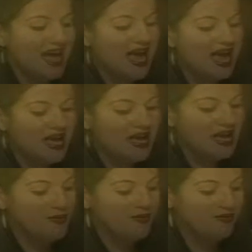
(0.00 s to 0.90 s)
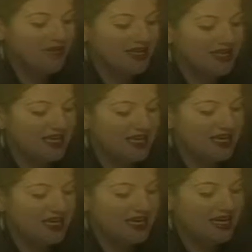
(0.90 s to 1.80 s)
I am
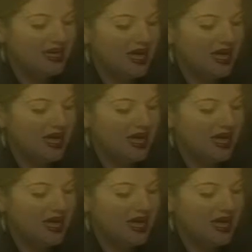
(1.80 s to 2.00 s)
feeling,